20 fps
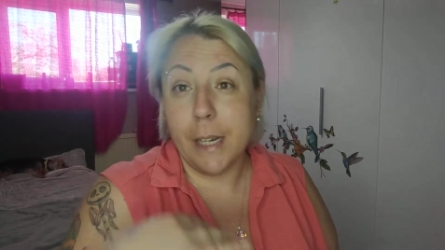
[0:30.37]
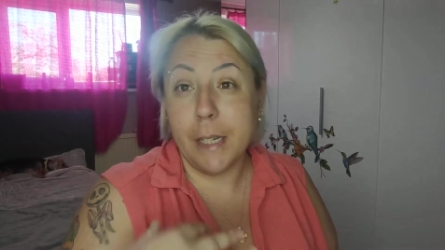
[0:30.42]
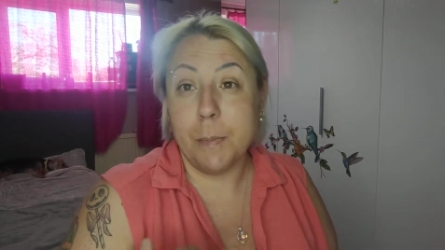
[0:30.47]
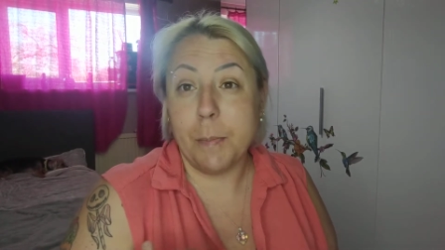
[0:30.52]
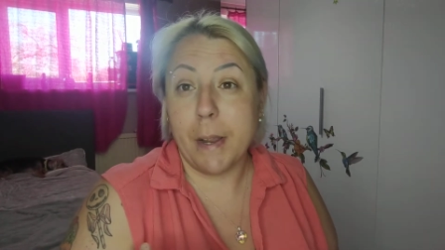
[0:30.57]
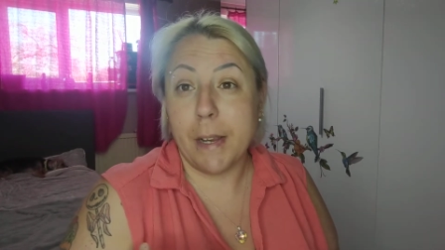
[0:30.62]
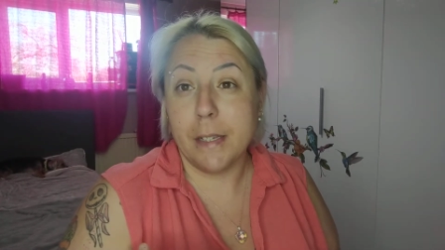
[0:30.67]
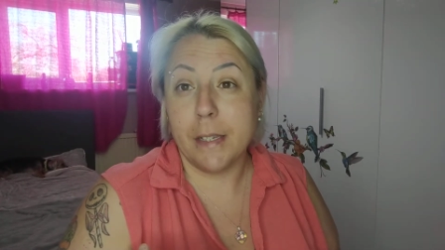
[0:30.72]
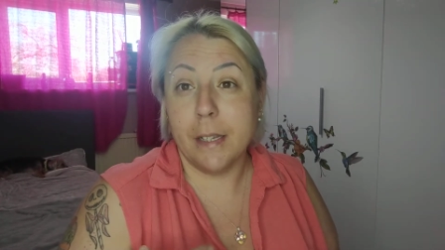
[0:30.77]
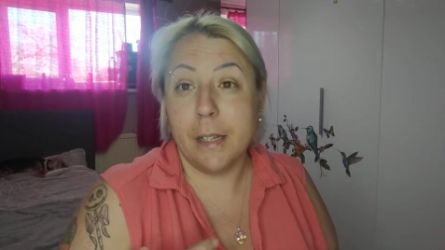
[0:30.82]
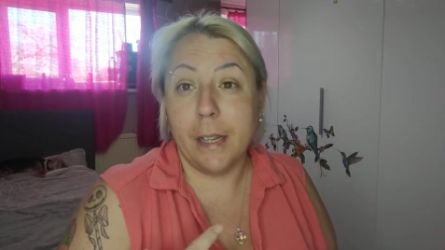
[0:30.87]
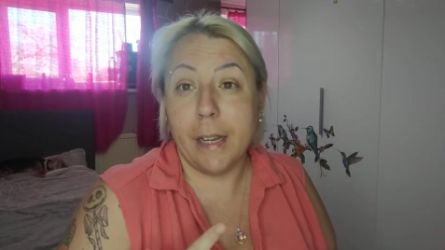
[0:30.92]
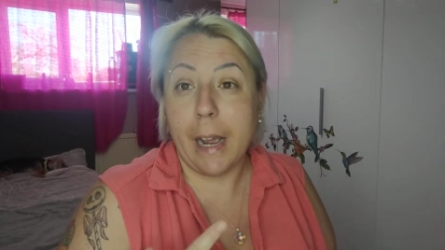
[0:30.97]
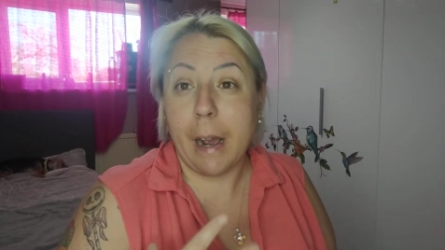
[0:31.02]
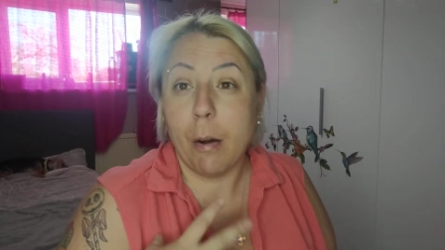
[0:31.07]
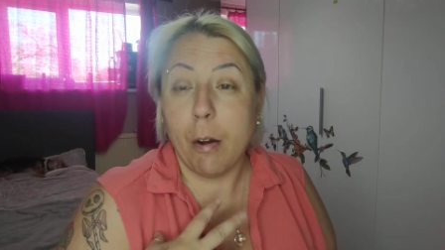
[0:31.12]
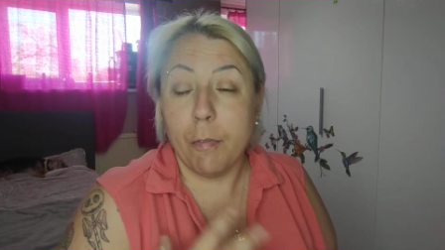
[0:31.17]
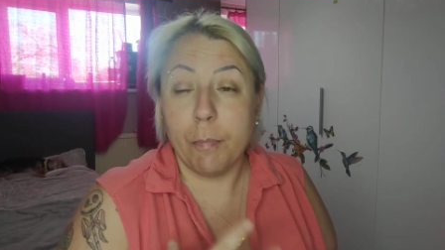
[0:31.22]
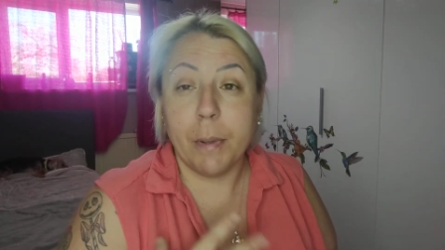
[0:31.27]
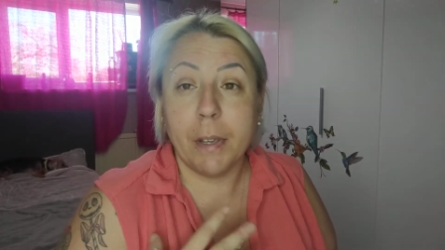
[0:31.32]
is basically
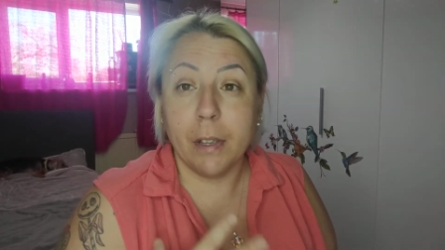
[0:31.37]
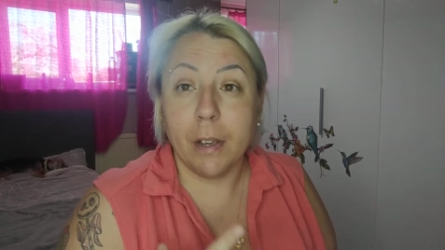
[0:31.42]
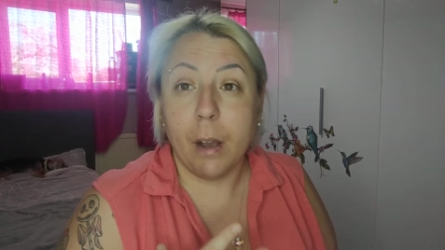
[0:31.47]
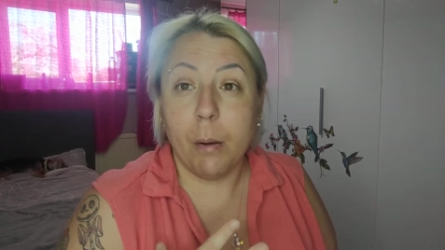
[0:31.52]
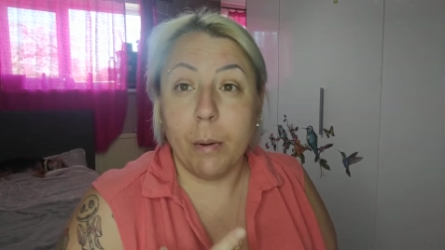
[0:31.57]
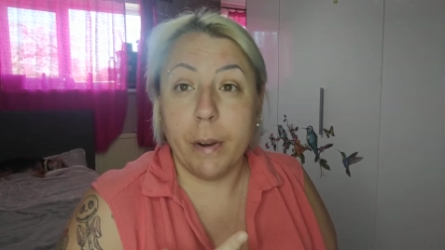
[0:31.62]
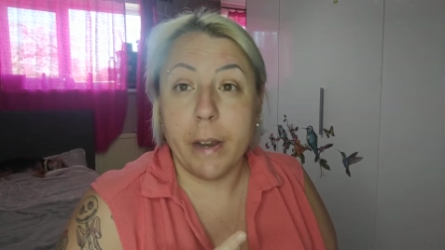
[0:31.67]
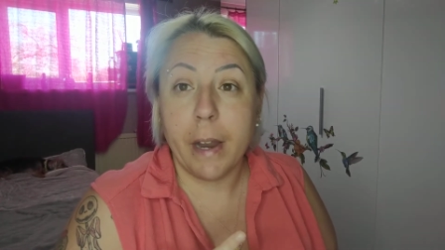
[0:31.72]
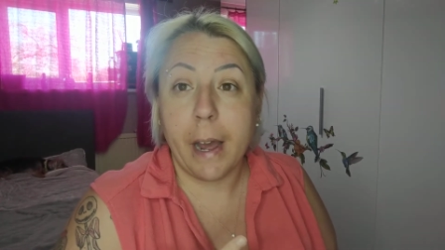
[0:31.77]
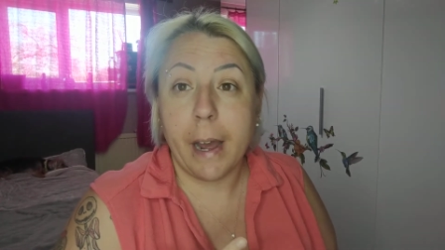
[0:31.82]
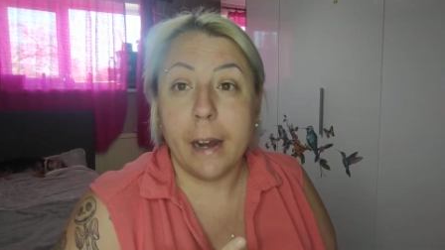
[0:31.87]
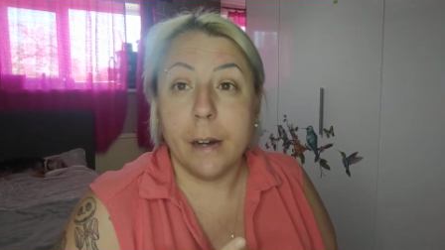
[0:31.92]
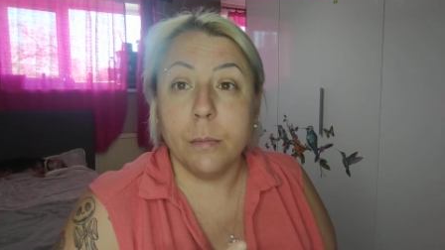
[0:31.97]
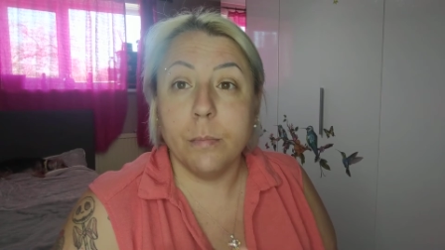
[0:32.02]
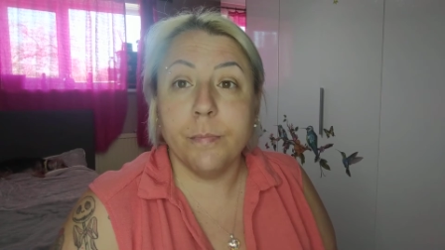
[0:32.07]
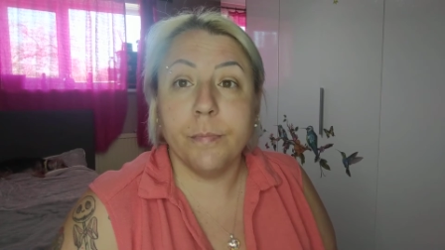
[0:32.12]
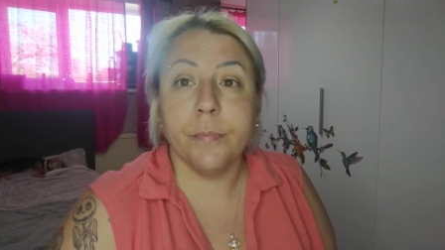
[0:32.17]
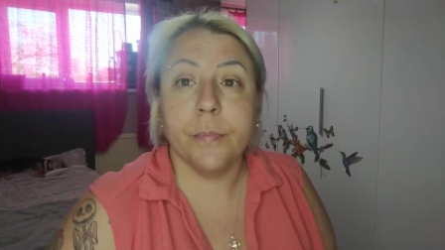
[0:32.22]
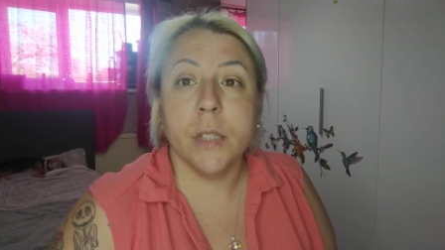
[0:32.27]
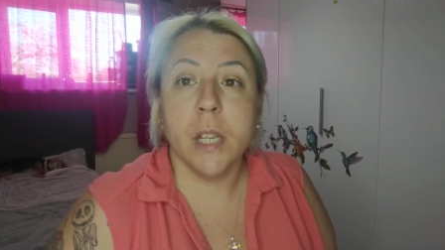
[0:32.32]
how I've been going out,
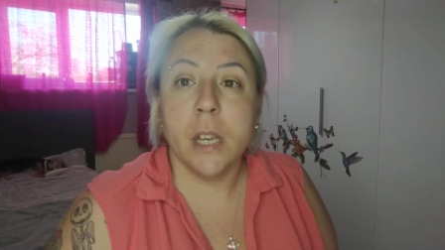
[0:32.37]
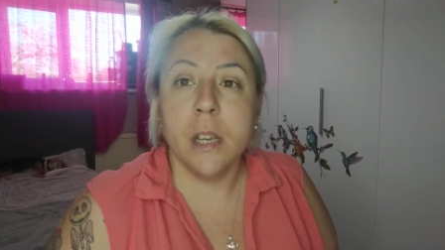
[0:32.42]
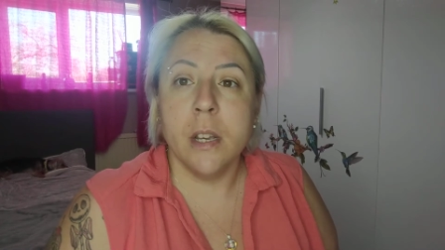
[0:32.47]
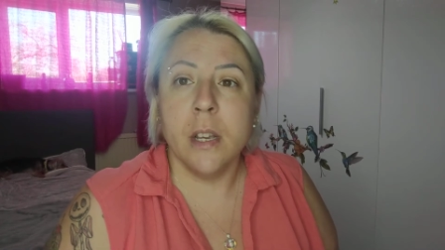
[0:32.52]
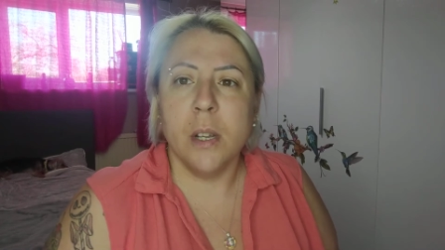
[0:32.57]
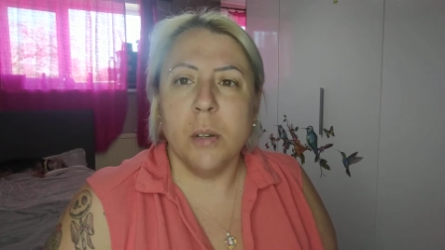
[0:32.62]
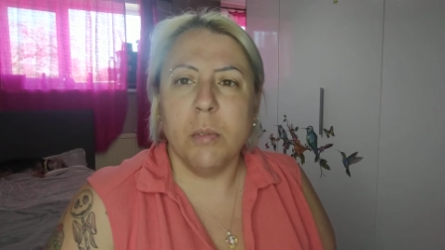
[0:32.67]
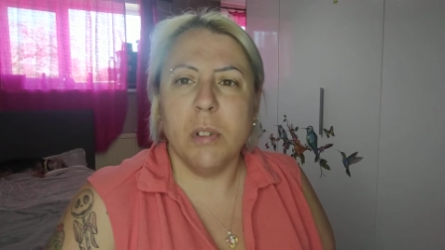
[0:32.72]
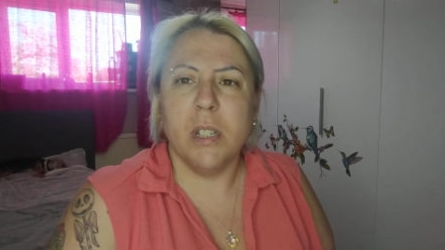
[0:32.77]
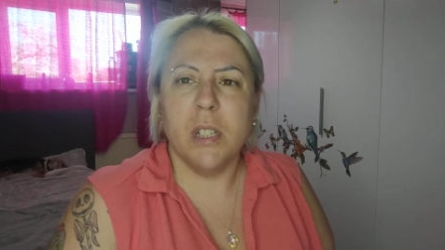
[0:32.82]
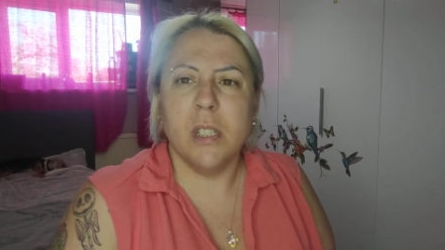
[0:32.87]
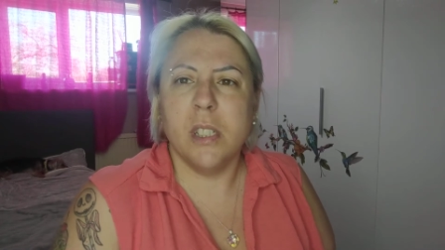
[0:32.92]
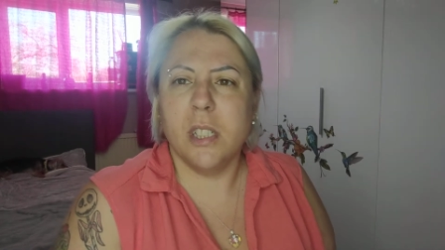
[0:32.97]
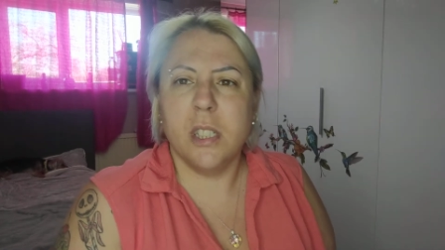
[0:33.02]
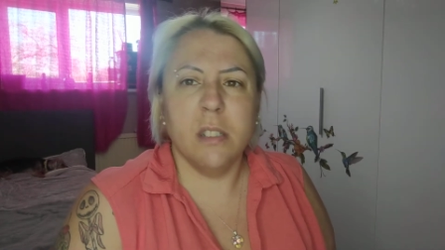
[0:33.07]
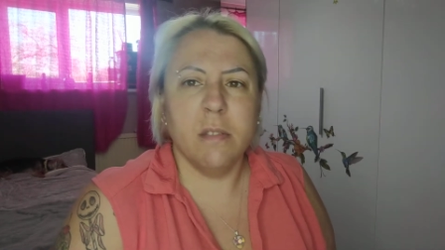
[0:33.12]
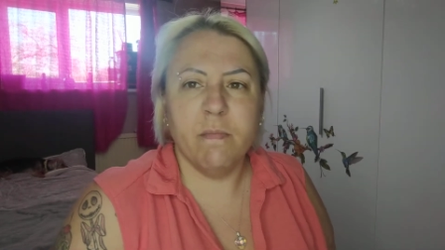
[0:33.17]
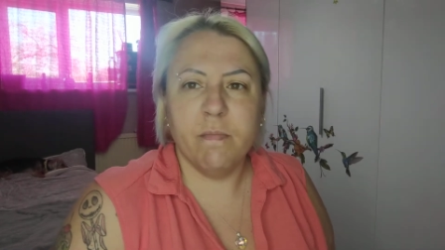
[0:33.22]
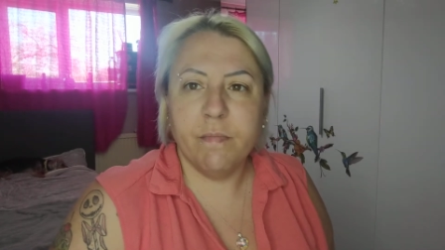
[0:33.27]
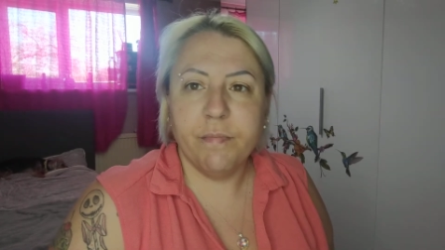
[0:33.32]

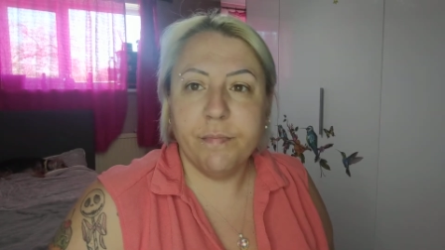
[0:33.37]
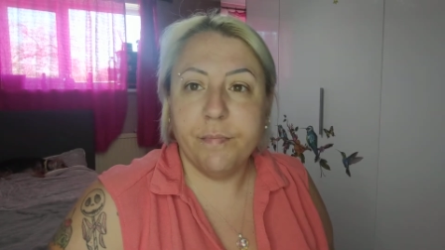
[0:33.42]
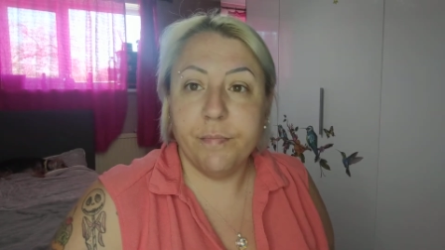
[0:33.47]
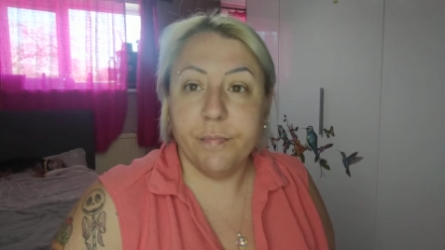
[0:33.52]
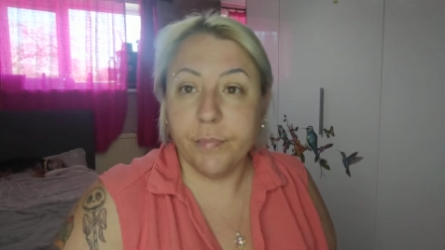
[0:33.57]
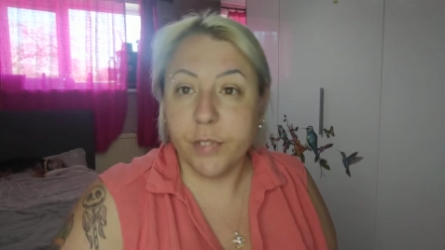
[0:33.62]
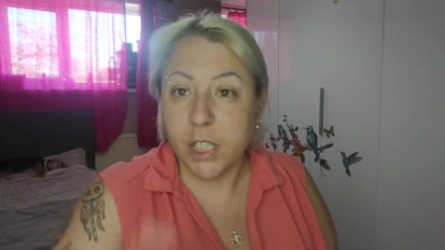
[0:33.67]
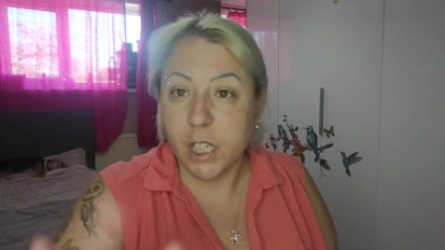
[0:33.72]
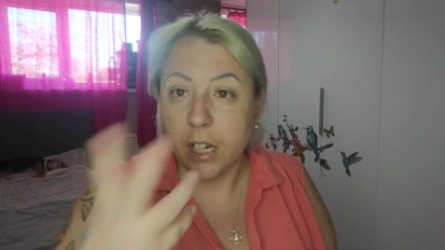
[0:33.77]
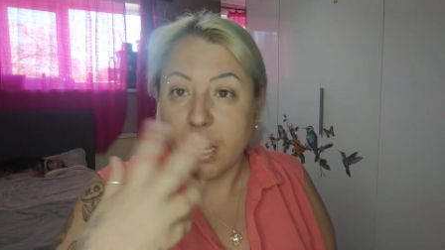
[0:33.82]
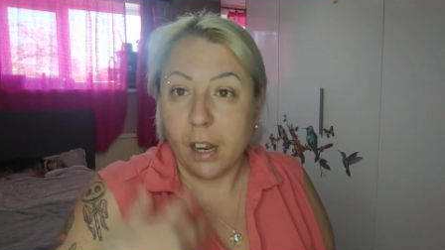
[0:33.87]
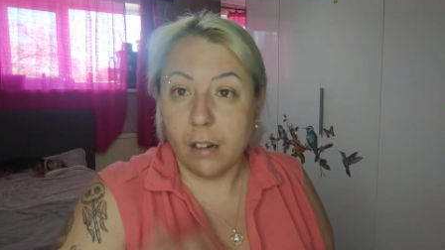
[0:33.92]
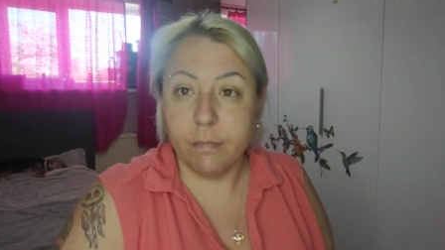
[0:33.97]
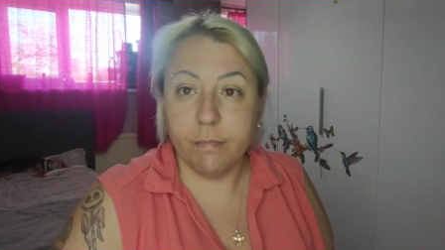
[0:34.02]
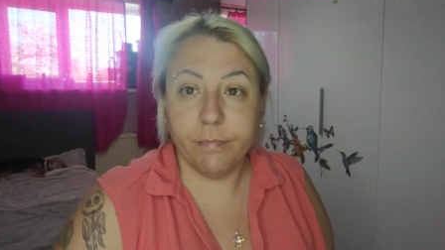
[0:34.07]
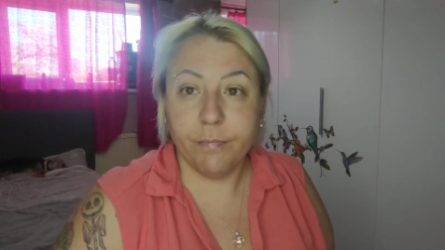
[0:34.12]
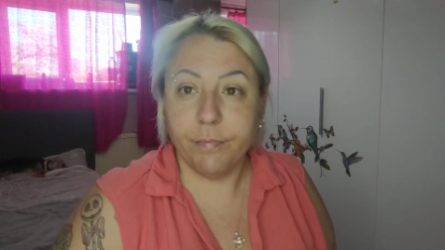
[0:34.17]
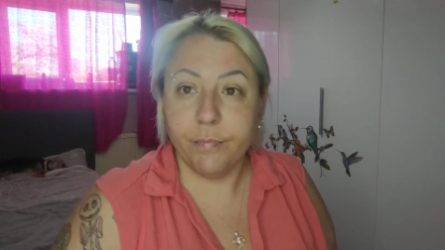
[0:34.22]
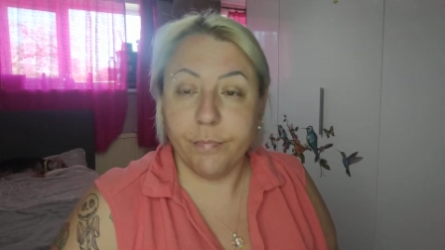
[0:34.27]
which, you know,